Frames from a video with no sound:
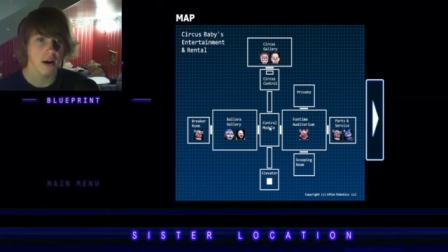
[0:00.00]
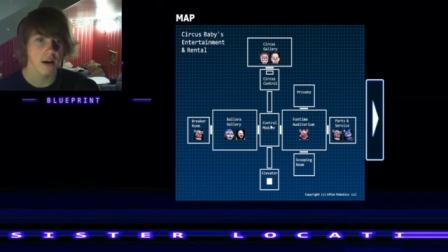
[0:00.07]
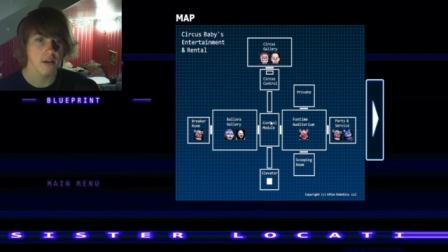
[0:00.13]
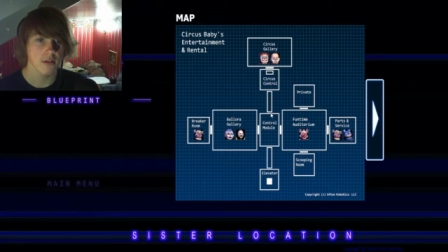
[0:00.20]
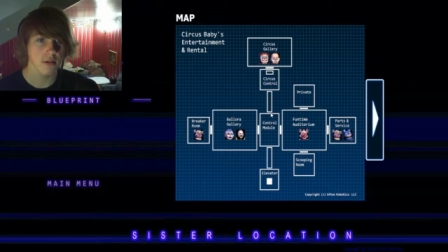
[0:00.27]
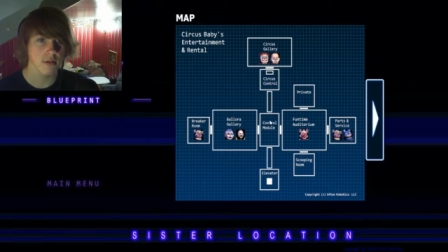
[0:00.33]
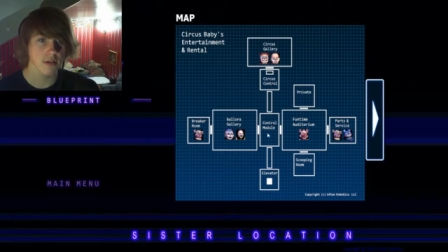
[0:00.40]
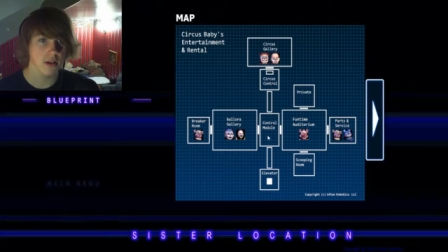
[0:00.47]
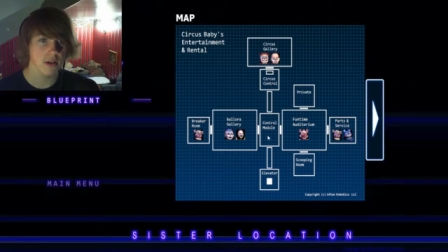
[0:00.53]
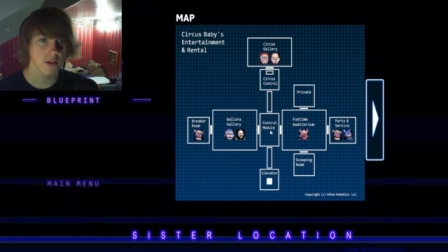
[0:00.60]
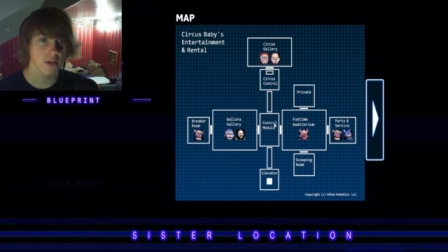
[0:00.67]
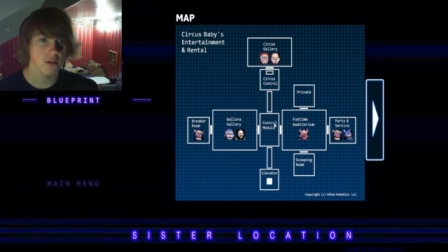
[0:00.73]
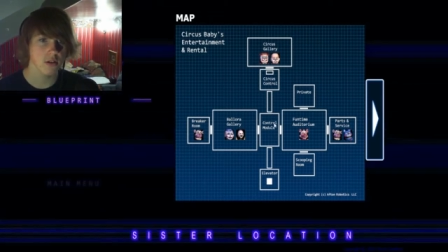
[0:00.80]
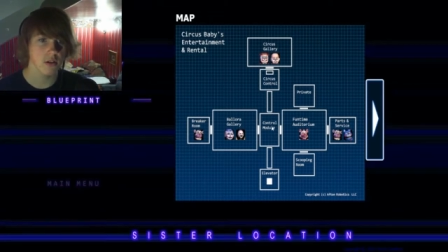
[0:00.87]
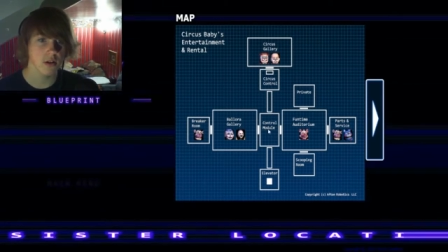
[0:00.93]
So I was
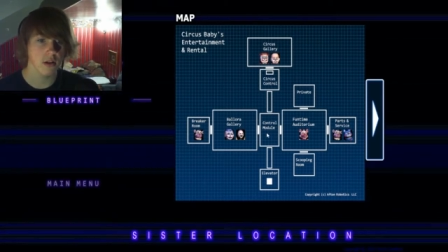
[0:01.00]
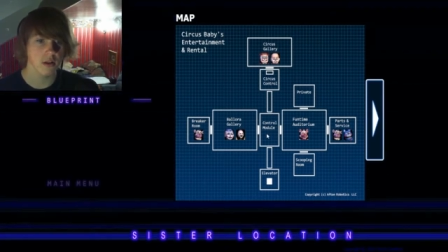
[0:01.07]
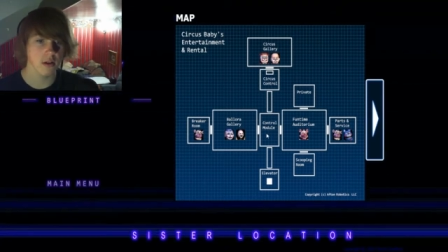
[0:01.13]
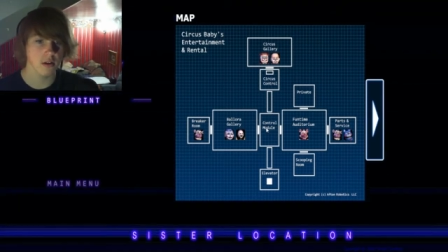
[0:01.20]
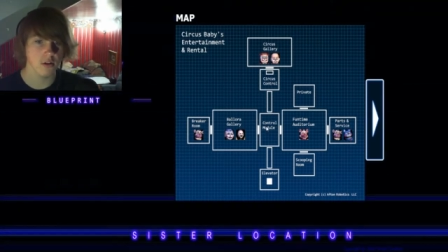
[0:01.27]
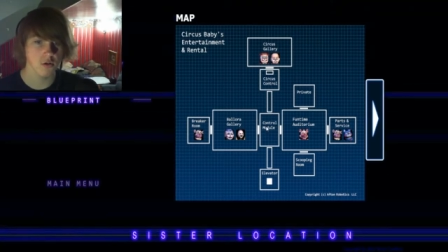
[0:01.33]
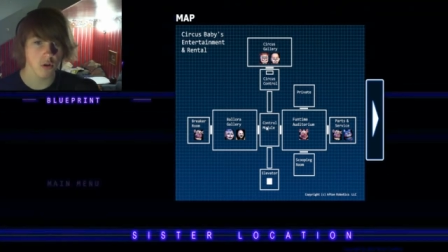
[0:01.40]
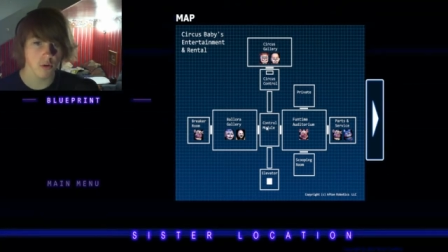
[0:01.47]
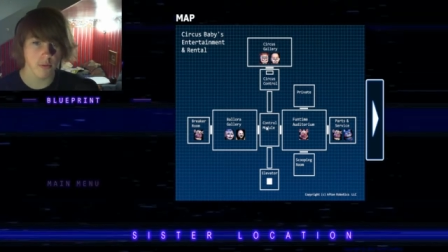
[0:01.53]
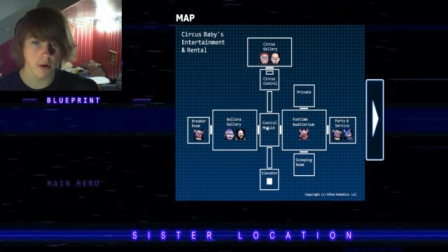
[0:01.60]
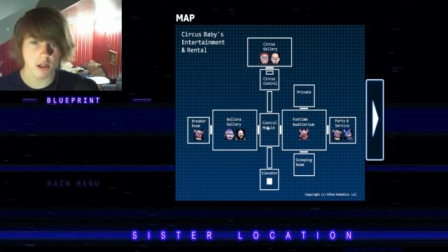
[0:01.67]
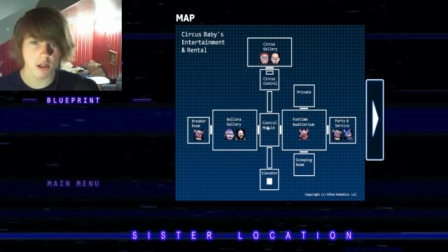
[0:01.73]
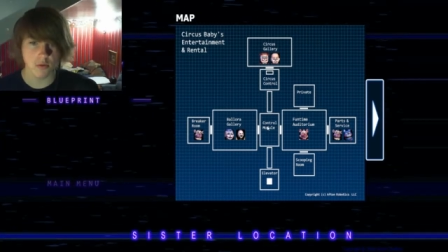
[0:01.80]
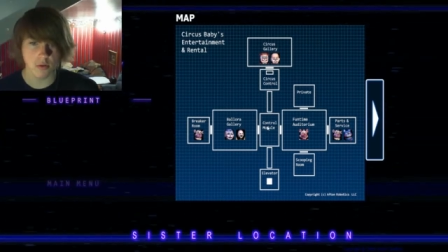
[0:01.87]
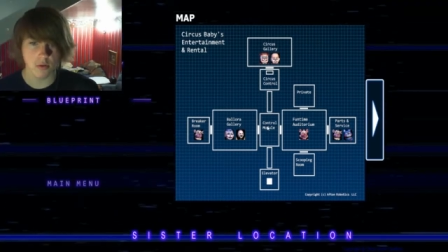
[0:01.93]
in the control
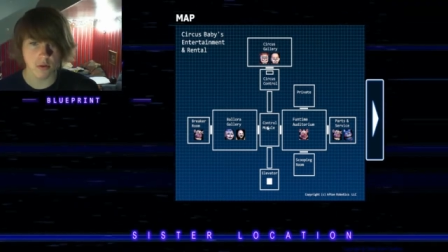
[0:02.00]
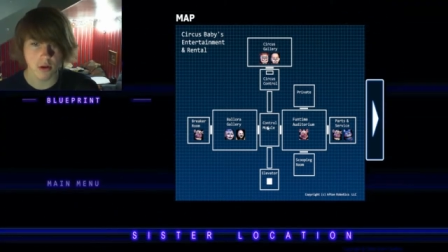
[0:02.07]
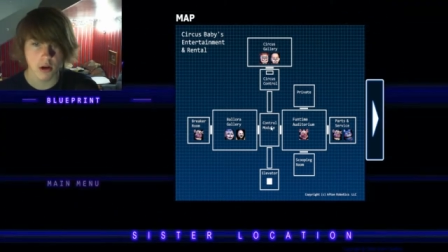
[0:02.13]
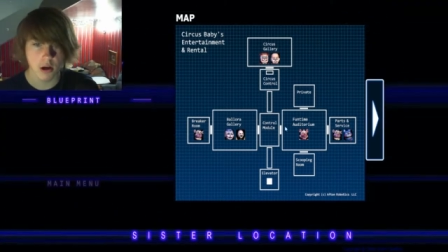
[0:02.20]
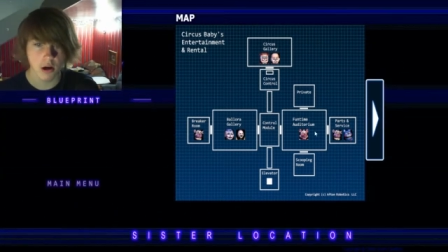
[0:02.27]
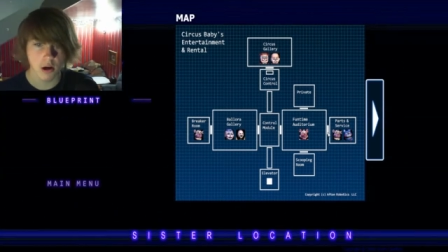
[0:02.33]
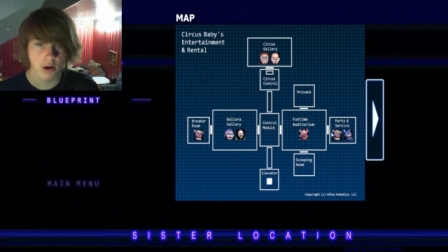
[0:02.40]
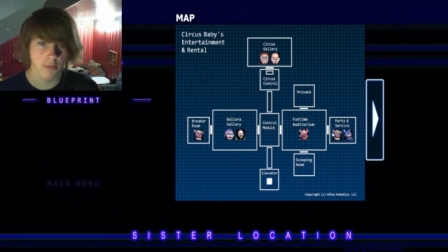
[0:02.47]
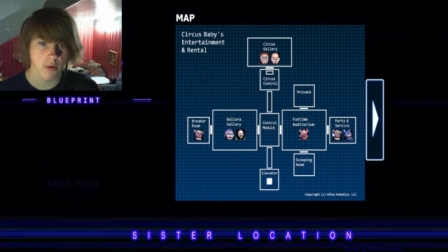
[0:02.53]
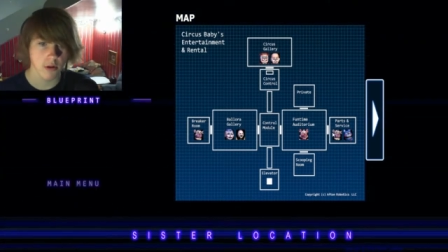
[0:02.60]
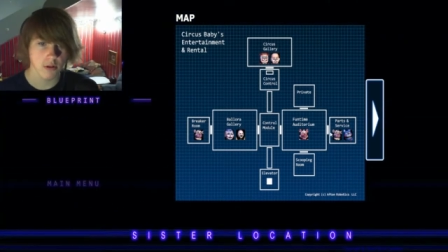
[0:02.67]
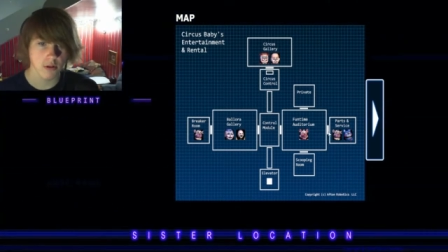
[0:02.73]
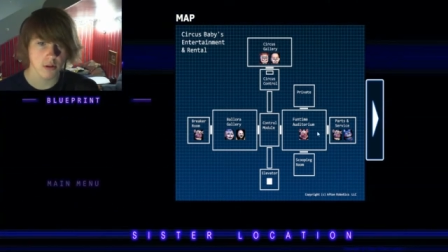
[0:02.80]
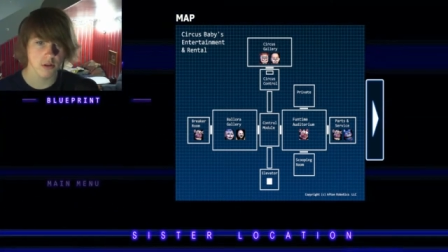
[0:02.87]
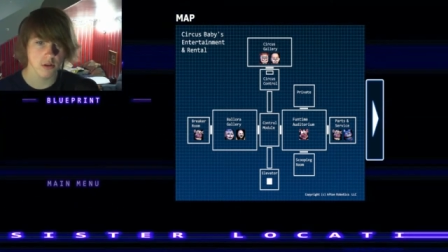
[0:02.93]
module,
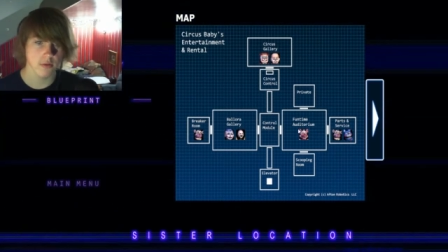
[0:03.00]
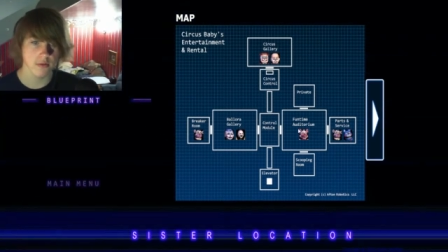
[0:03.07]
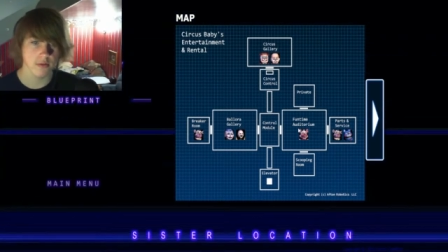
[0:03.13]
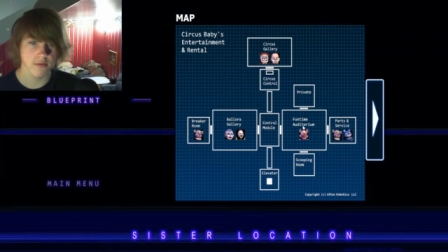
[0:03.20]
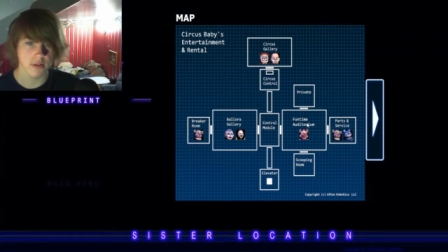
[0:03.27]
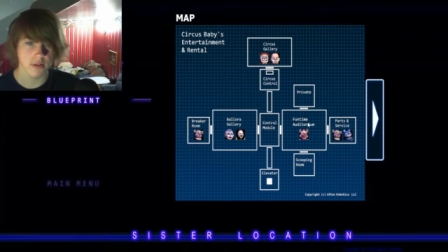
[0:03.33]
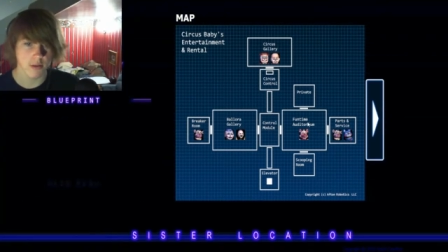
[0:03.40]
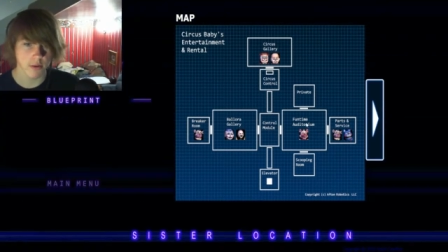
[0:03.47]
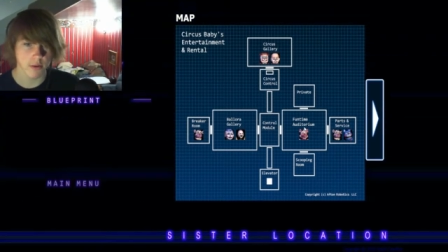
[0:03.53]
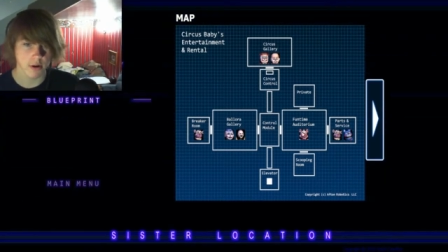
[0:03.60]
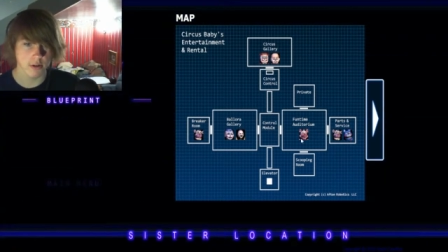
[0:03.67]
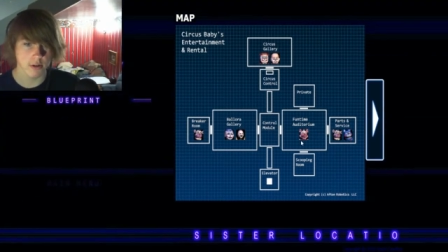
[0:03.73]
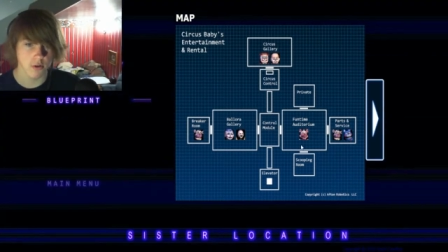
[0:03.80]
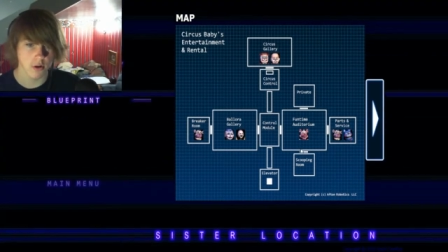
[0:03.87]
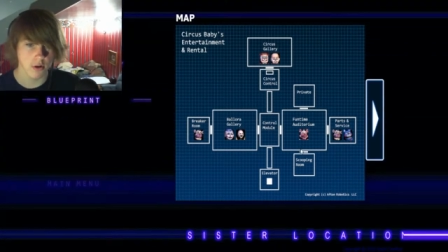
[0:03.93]
parts and service, Funtime
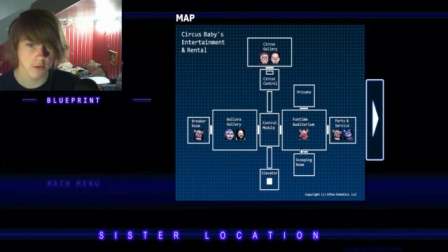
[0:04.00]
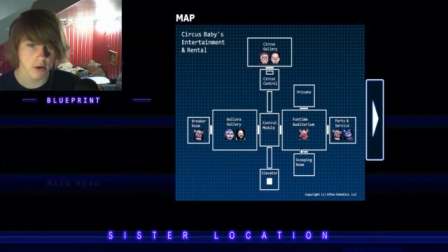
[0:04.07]
Auditorium.